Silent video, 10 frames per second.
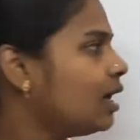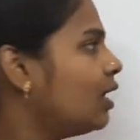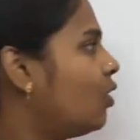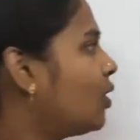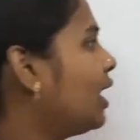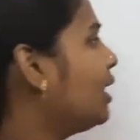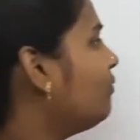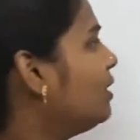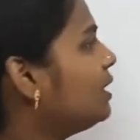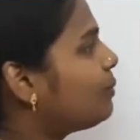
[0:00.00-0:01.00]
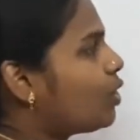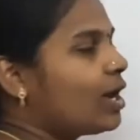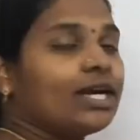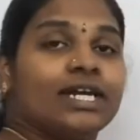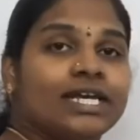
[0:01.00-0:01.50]
Okay, when the
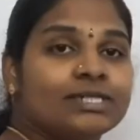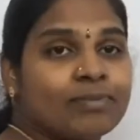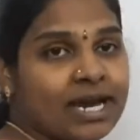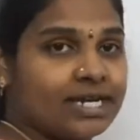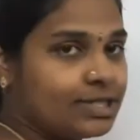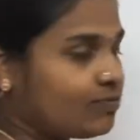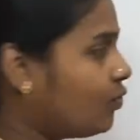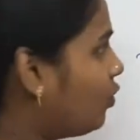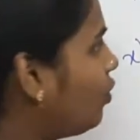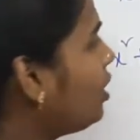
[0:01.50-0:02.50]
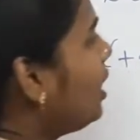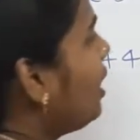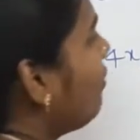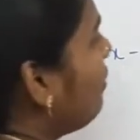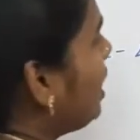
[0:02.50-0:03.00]
product is minus 4,
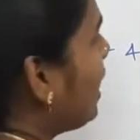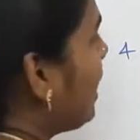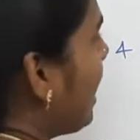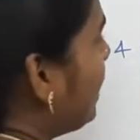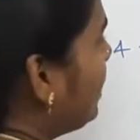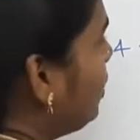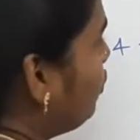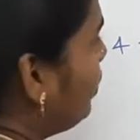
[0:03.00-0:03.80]
we can either do